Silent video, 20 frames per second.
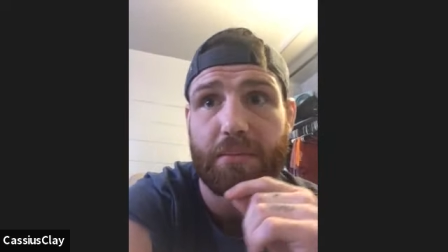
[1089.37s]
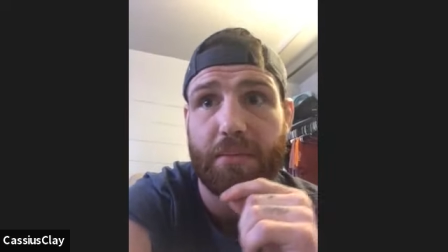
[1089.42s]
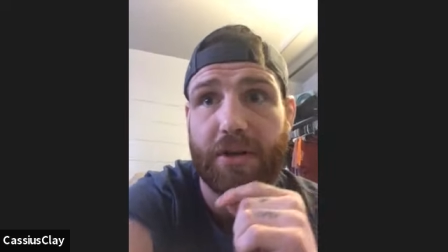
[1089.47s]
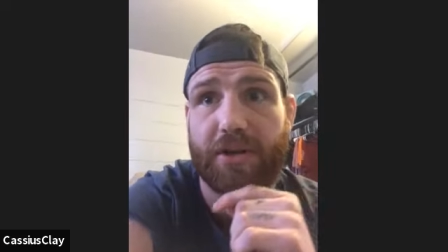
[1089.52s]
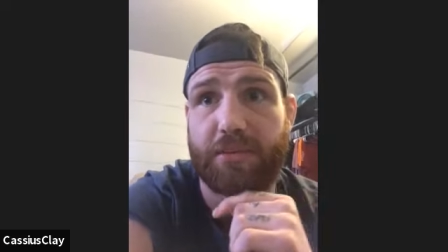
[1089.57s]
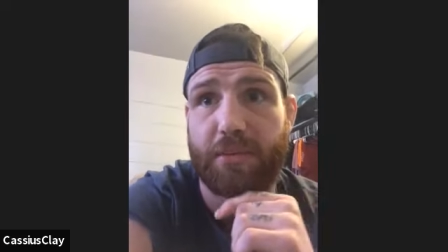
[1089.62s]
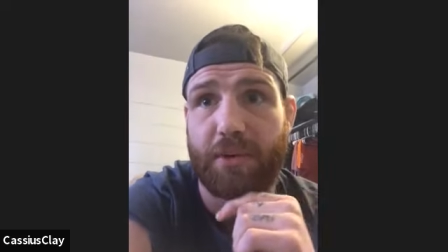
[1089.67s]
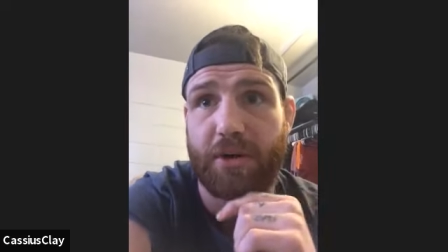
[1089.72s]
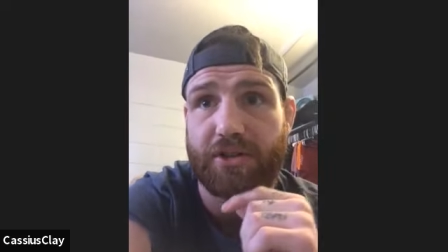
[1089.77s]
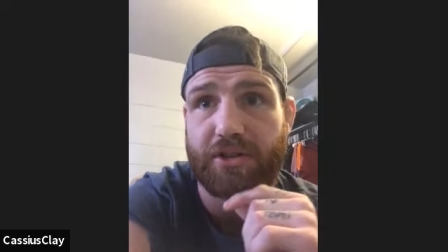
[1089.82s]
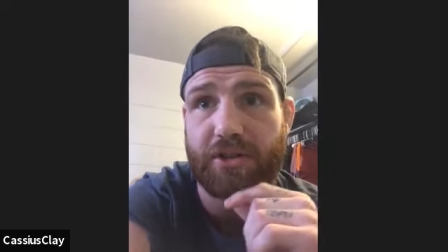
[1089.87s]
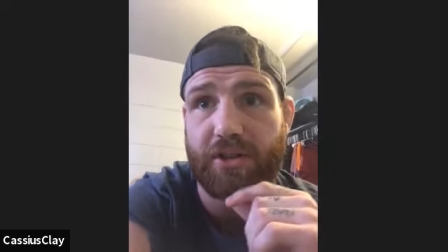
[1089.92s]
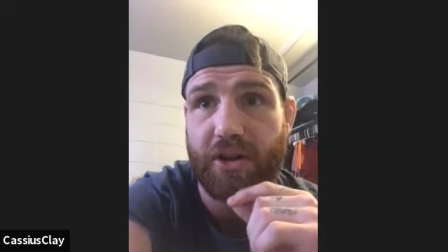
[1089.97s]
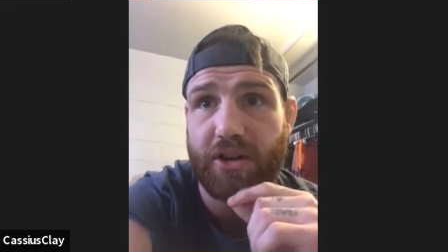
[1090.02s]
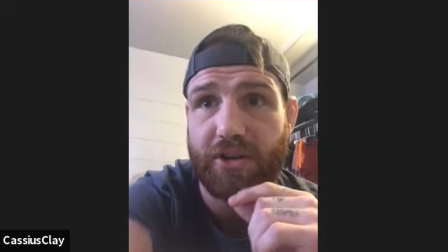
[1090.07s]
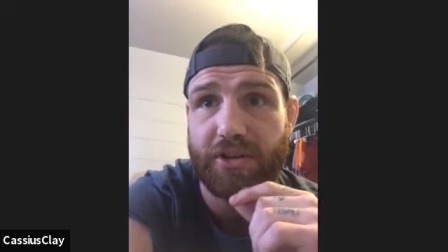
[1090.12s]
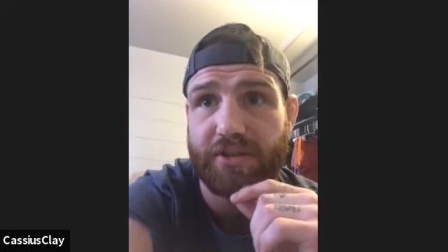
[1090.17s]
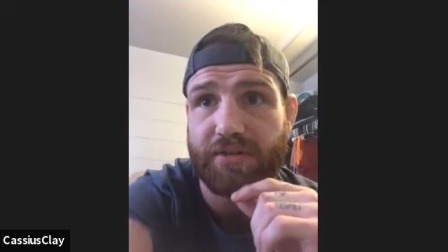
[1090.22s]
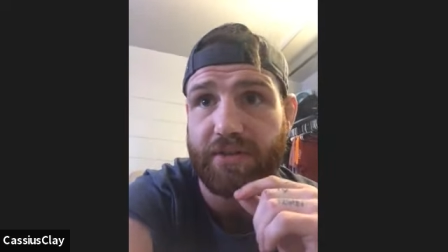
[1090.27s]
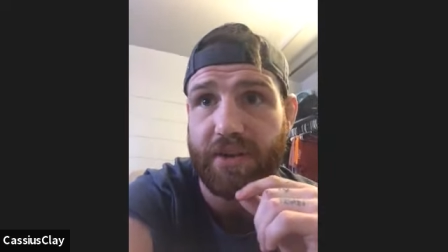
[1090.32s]
mixed martial
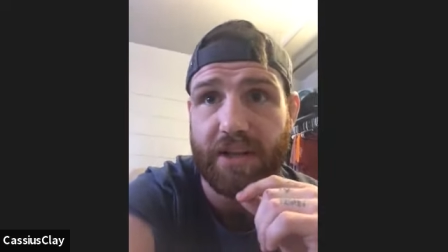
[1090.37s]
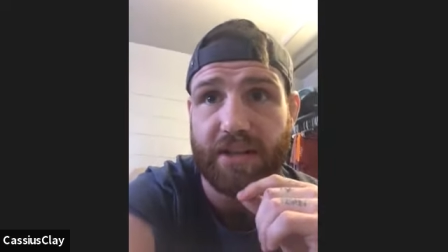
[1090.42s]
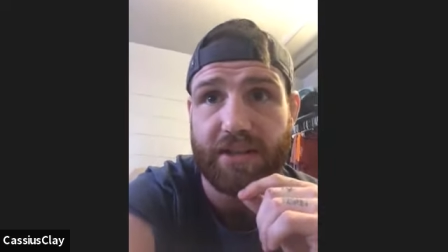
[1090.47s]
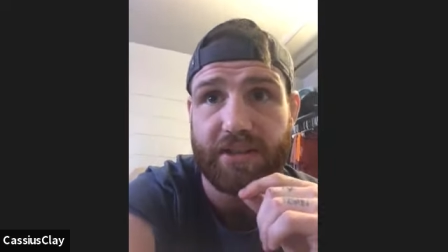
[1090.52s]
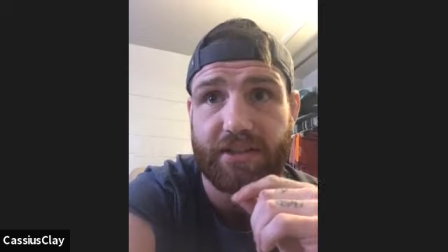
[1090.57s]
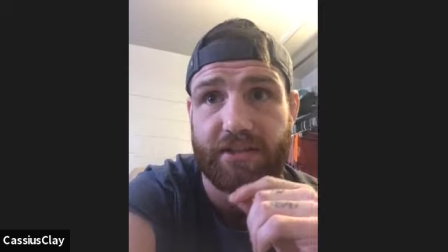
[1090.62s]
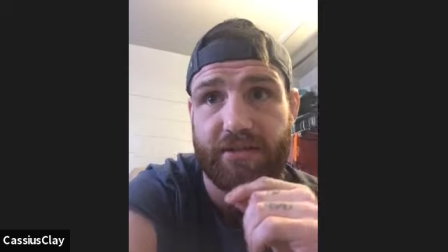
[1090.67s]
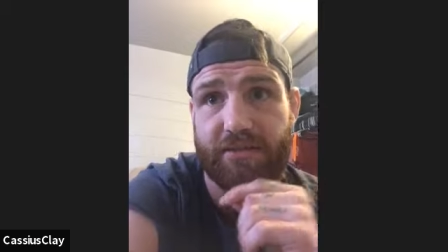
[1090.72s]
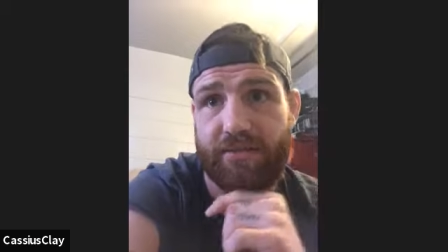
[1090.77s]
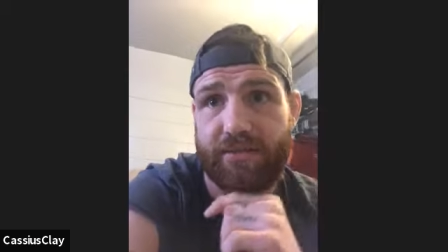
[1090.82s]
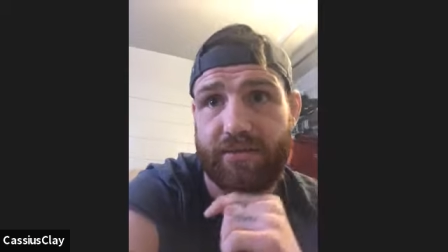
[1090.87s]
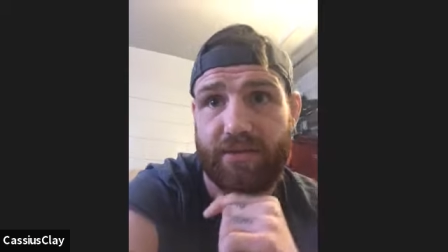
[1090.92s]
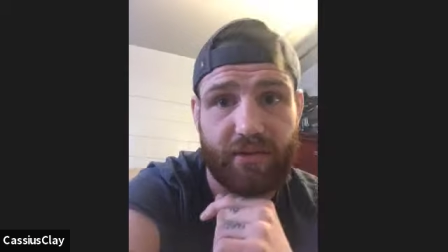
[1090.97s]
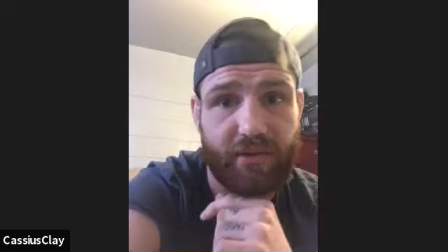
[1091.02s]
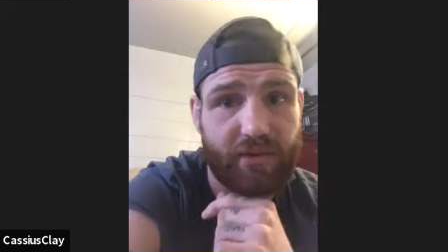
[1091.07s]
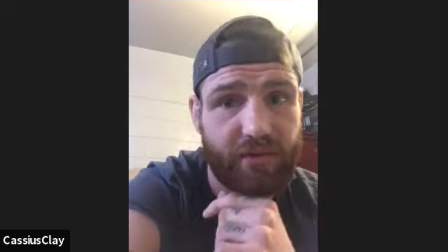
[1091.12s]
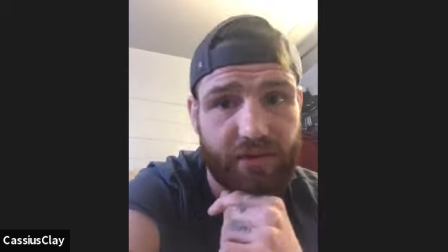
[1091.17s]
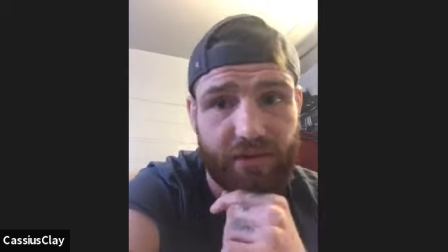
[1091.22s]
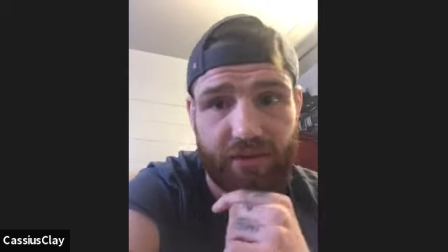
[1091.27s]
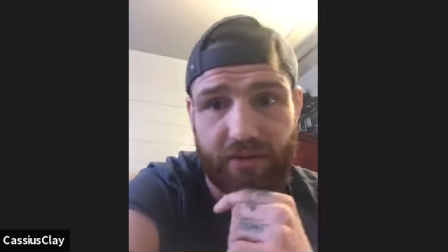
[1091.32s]
arts fights
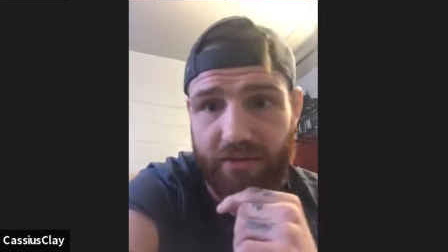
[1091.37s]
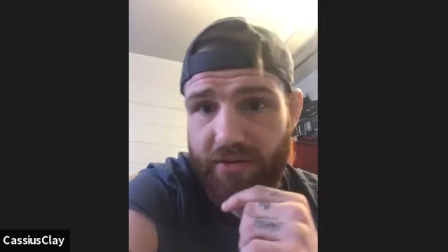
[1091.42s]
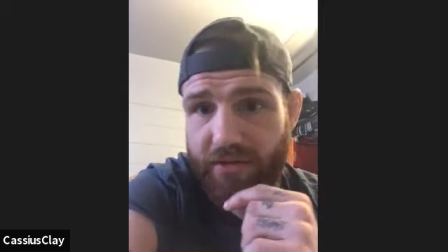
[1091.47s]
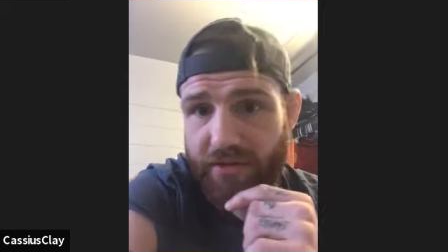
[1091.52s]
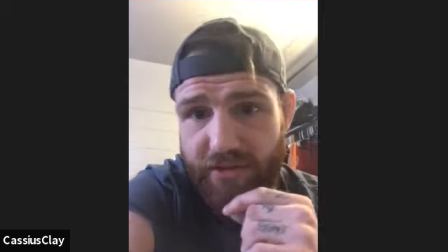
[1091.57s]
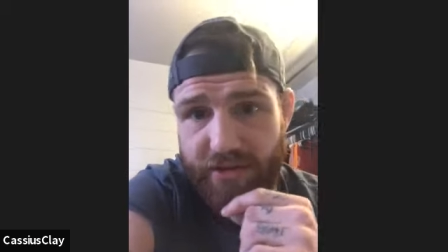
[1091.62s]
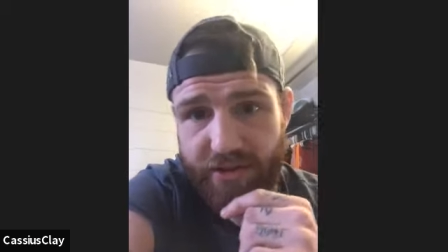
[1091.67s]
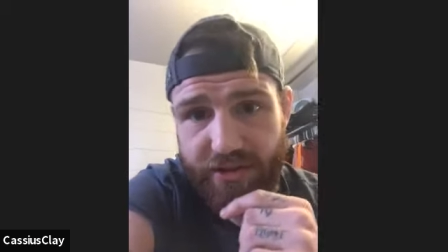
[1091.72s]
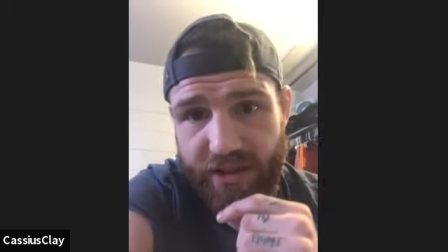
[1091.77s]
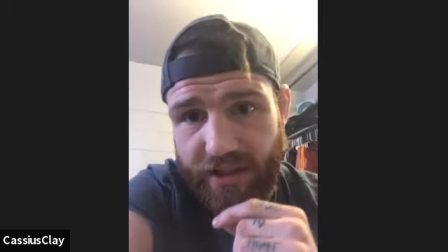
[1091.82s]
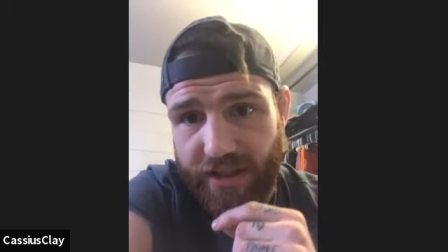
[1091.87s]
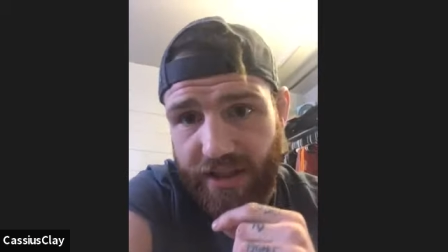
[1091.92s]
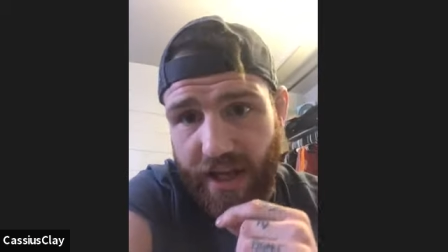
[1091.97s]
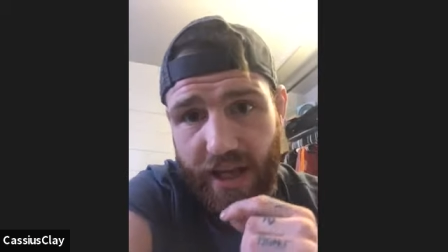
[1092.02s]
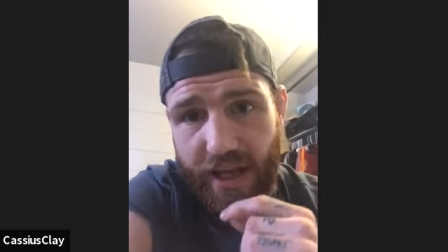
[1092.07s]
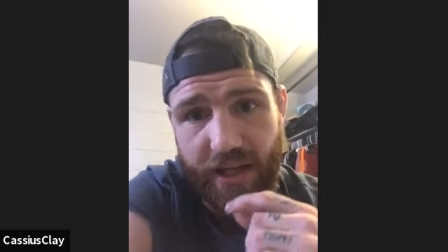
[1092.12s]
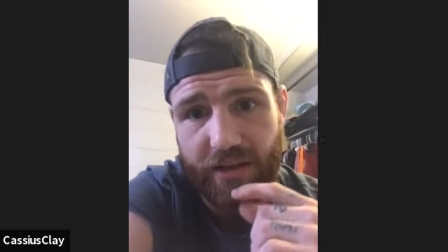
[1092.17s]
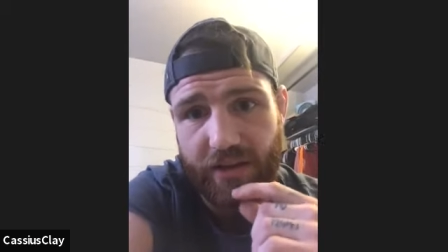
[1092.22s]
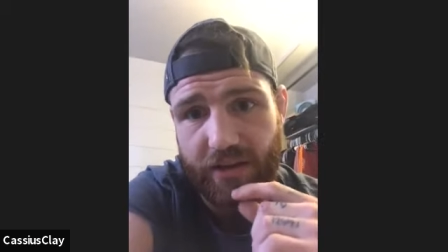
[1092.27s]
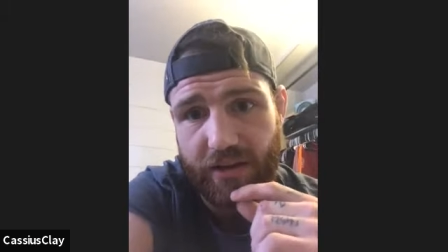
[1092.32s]
to
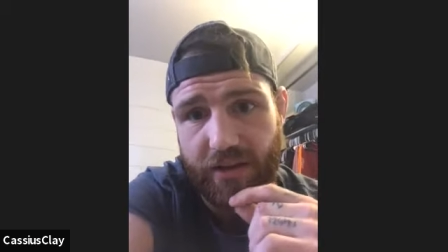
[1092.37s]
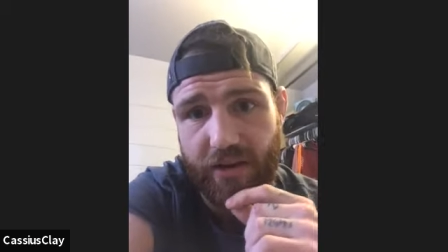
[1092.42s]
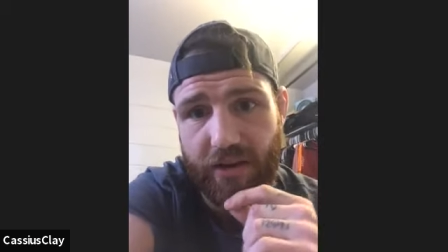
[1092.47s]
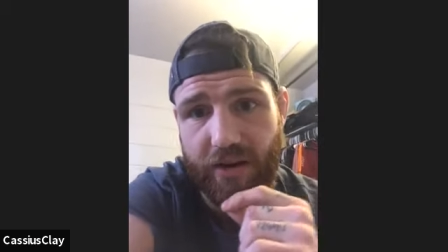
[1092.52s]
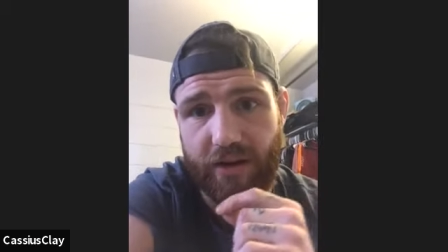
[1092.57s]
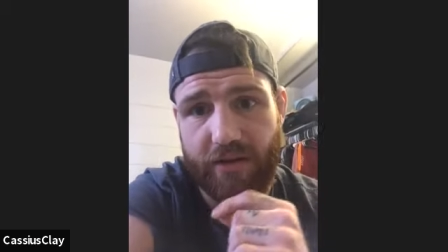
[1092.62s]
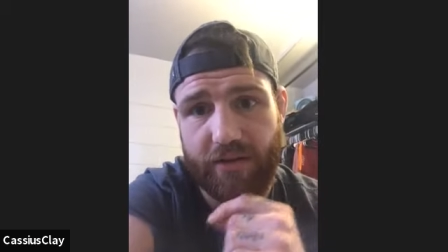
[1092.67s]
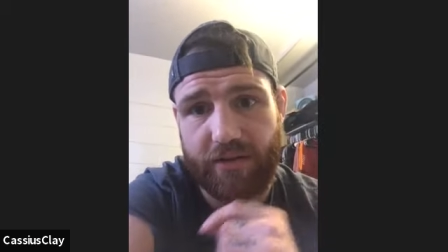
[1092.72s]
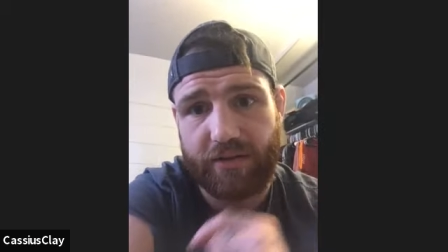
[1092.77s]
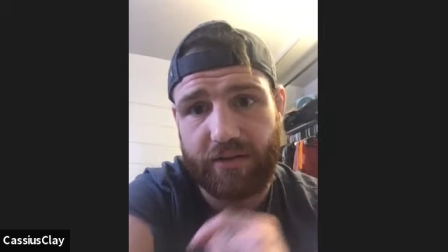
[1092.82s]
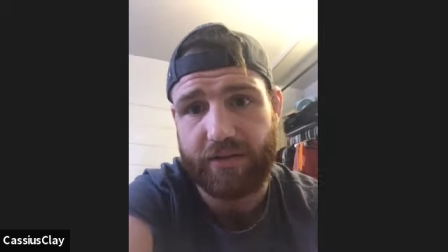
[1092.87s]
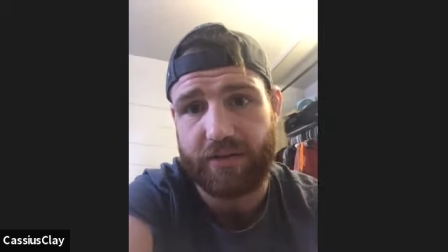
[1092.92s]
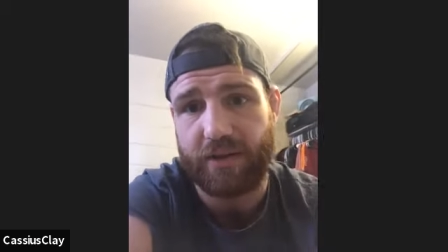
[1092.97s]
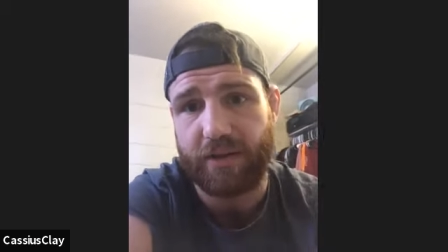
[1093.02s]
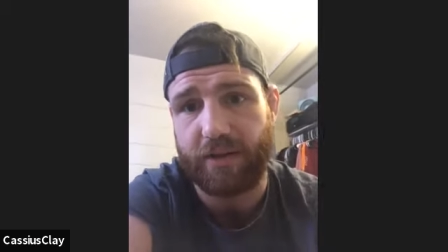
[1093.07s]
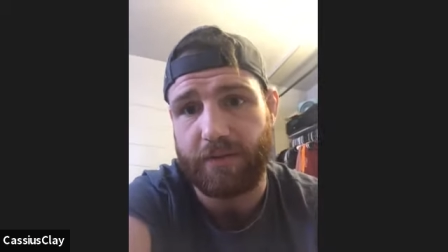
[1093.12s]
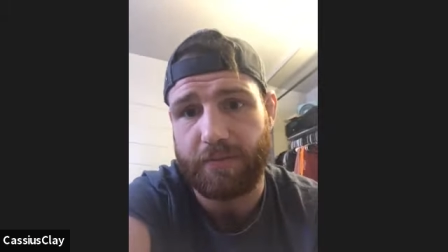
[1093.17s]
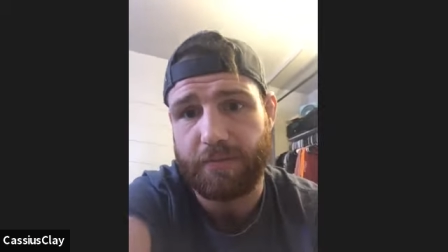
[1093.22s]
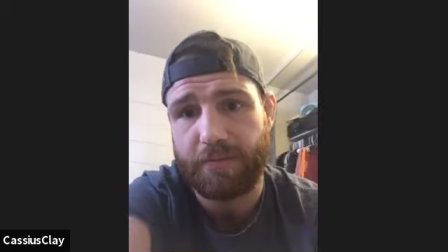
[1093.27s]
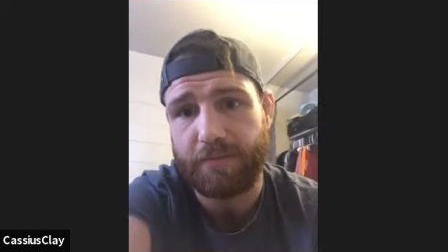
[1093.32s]
date, you know?
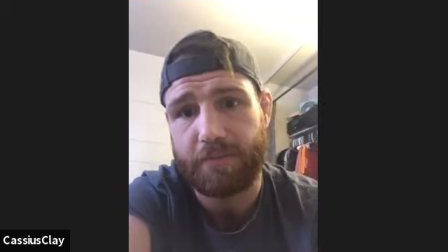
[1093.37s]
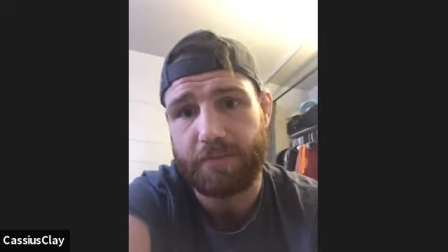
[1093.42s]
So.